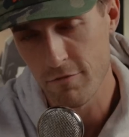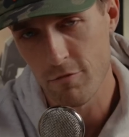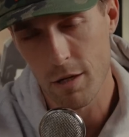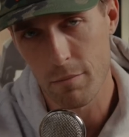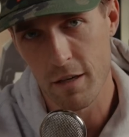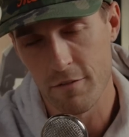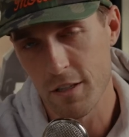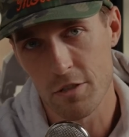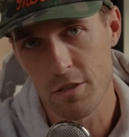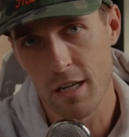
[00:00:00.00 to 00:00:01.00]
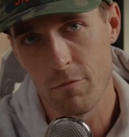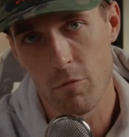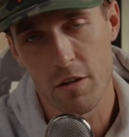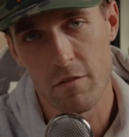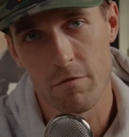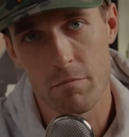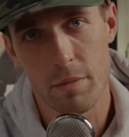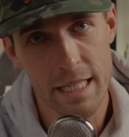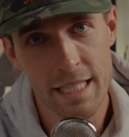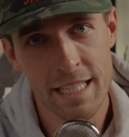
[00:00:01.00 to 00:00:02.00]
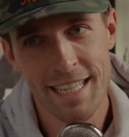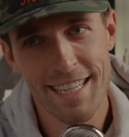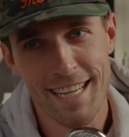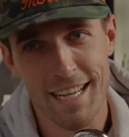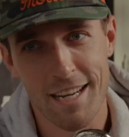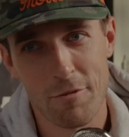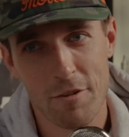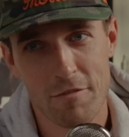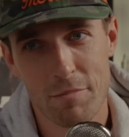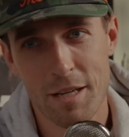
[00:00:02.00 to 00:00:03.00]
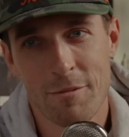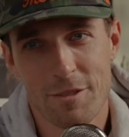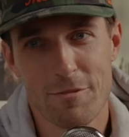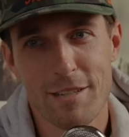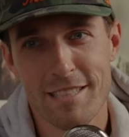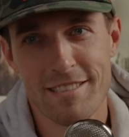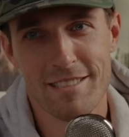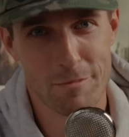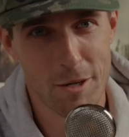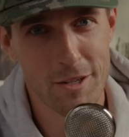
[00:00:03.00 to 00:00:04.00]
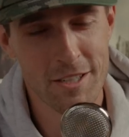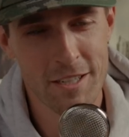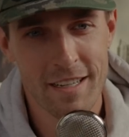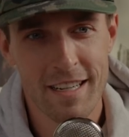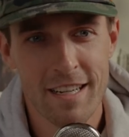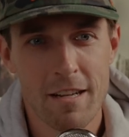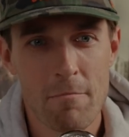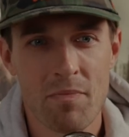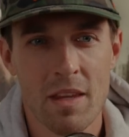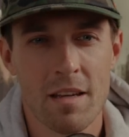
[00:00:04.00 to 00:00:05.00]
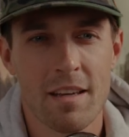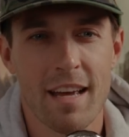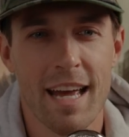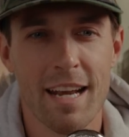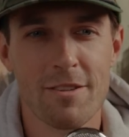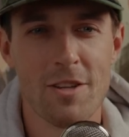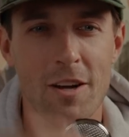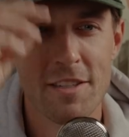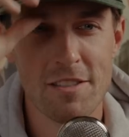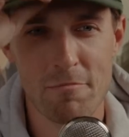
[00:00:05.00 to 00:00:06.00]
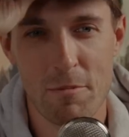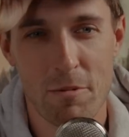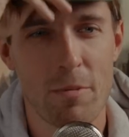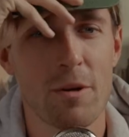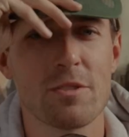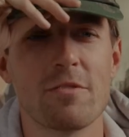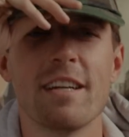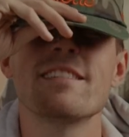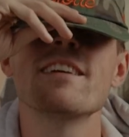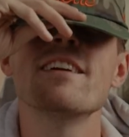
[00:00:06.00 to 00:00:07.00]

of what my finish time would have been, and I would have been able to race smarter. And I was talking to some people post-race